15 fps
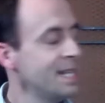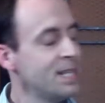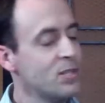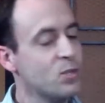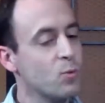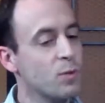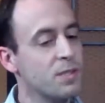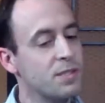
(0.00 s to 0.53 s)

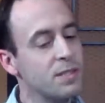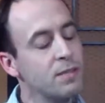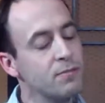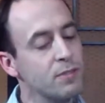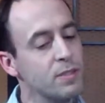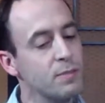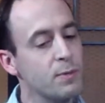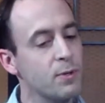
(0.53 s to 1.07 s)
So what's
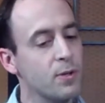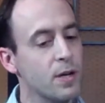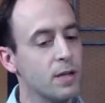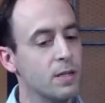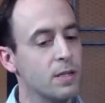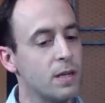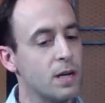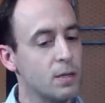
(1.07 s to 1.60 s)
different about
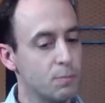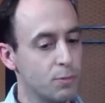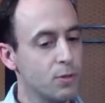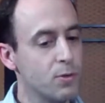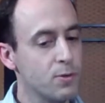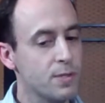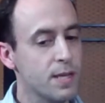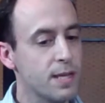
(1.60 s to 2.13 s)
our, our
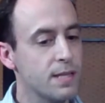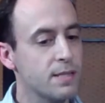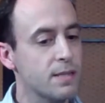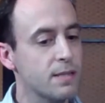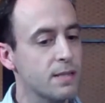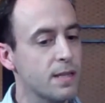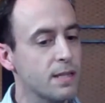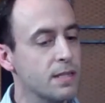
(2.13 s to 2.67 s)
process
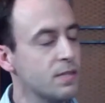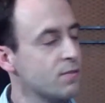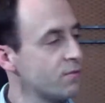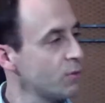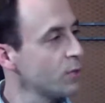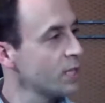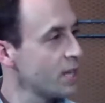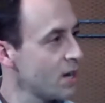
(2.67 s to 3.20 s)
is that it's
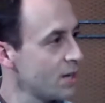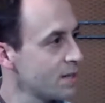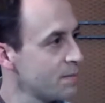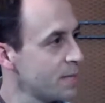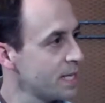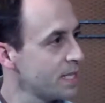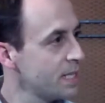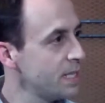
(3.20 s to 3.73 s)
fully
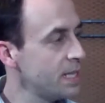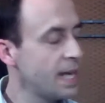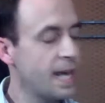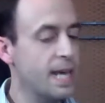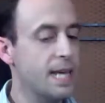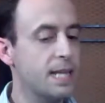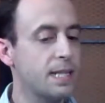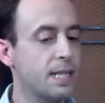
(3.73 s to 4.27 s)
automated
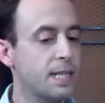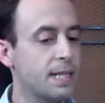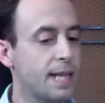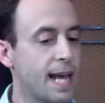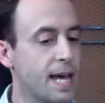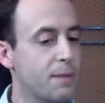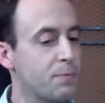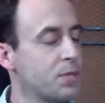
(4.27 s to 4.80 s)
and it
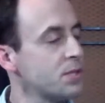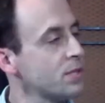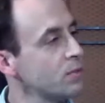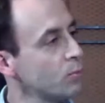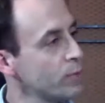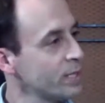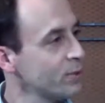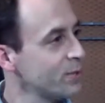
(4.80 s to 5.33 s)
happens
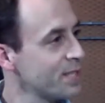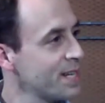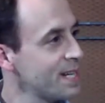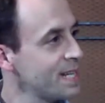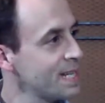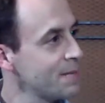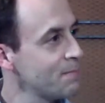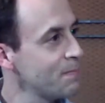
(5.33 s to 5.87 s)
in real
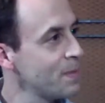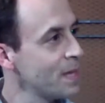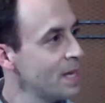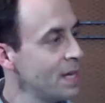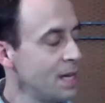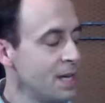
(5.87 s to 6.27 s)
time. Hmm.